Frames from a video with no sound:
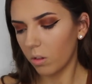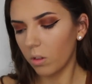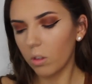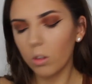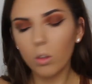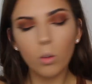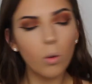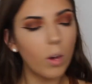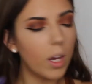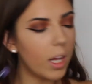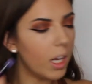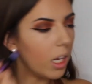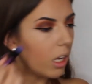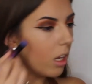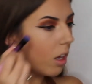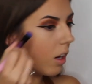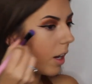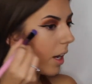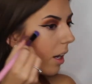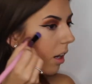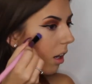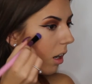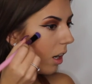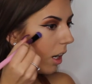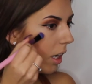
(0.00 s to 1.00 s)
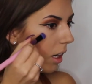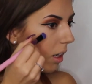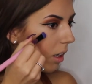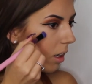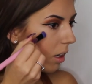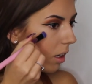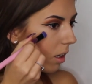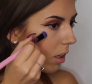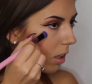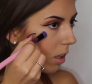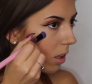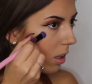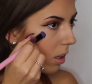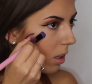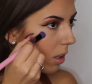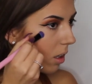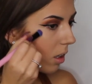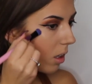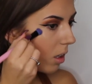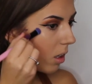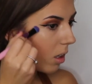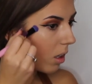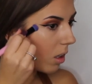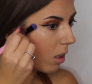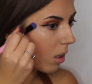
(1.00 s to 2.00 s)
Quite a light highlight,
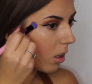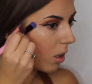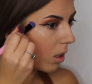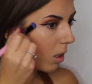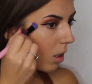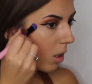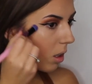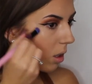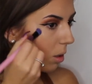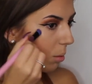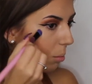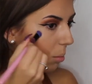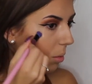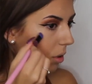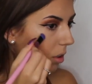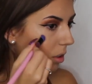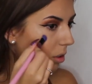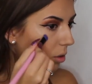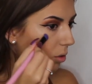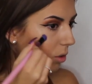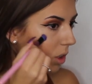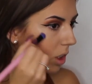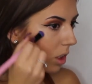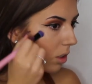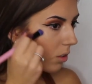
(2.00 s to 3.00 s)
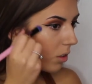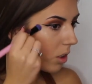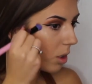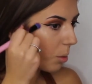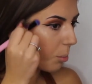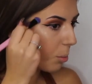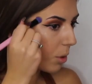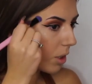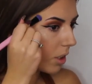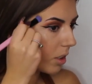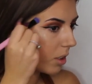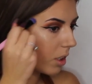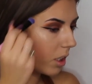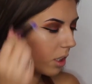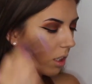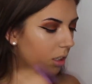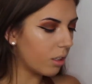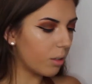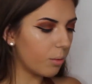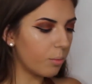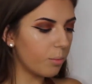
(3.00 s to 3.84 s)
but it's really, really pretty.